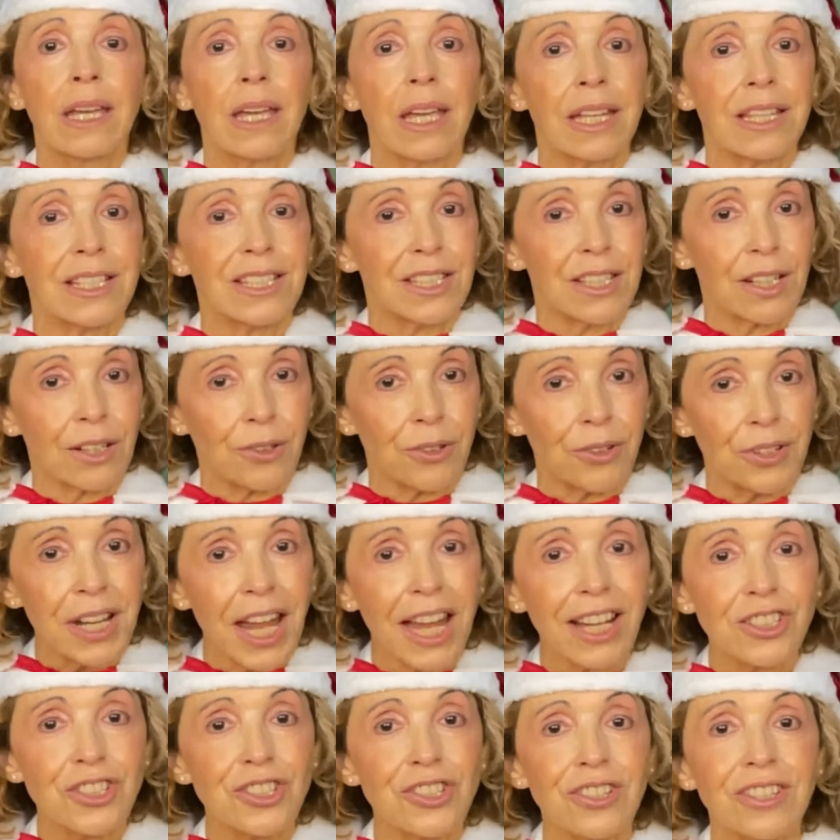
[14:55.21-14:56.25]
is the
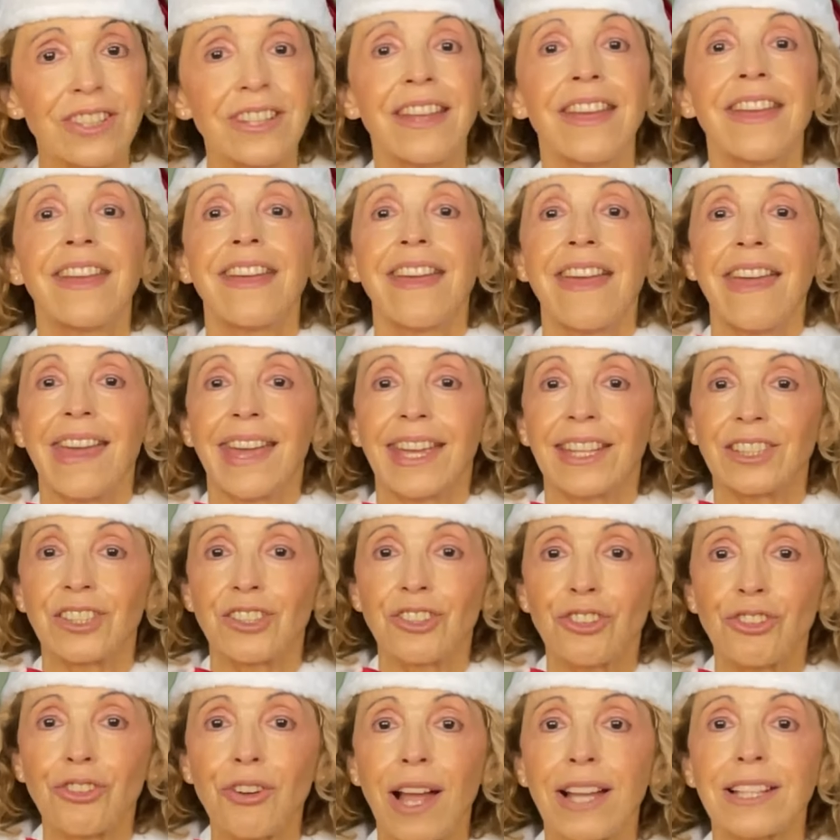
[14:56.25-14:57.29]
connection
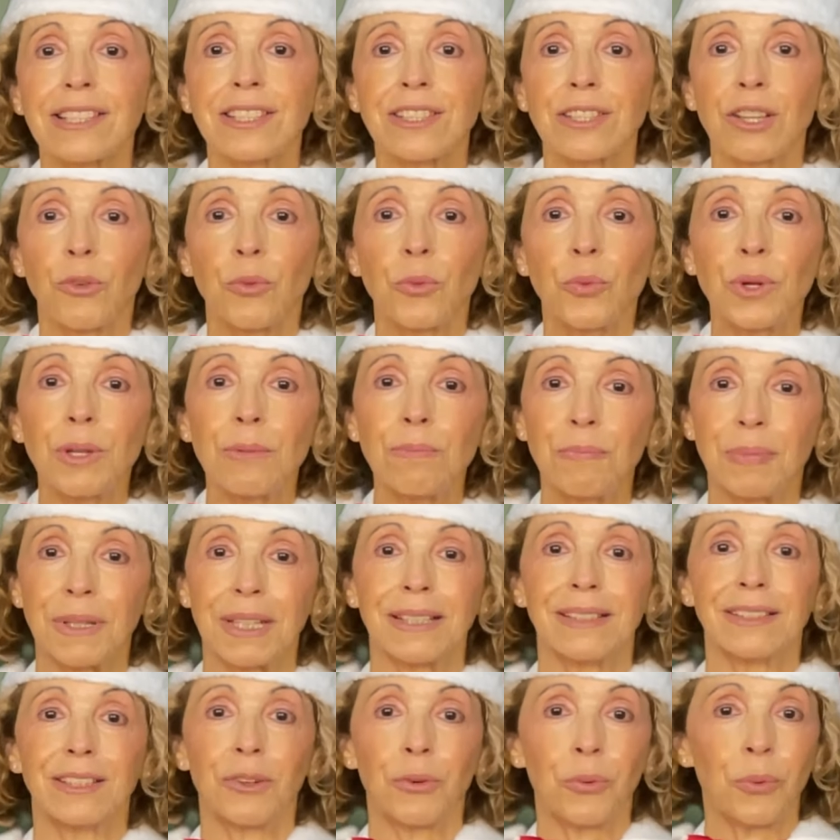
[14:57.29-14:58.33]
and trust we
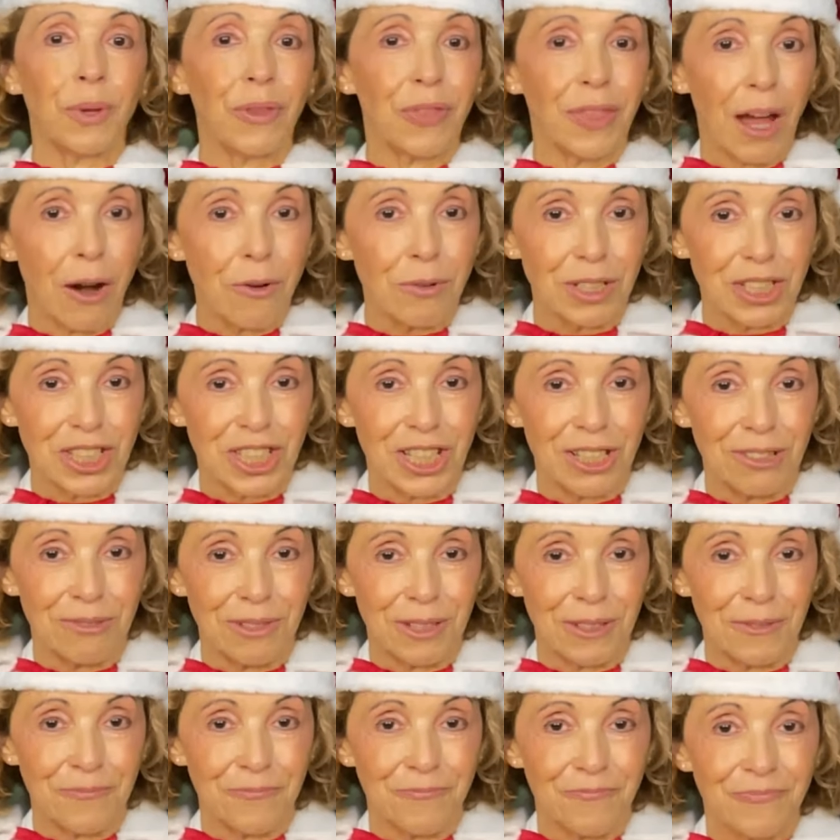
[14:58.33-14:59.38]
build with our
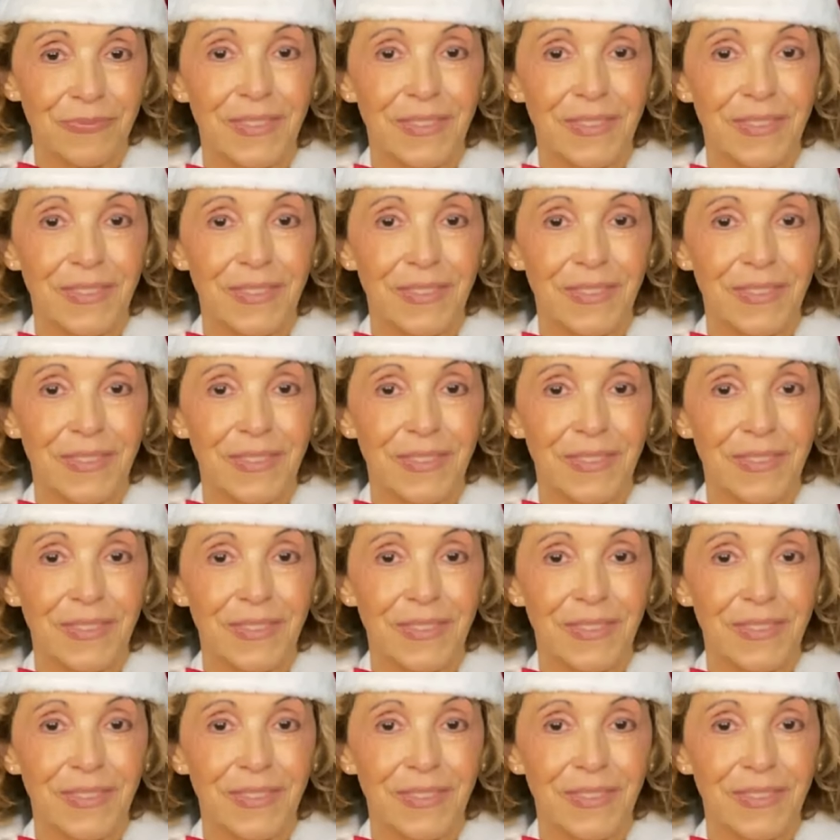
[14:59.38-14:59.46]
children.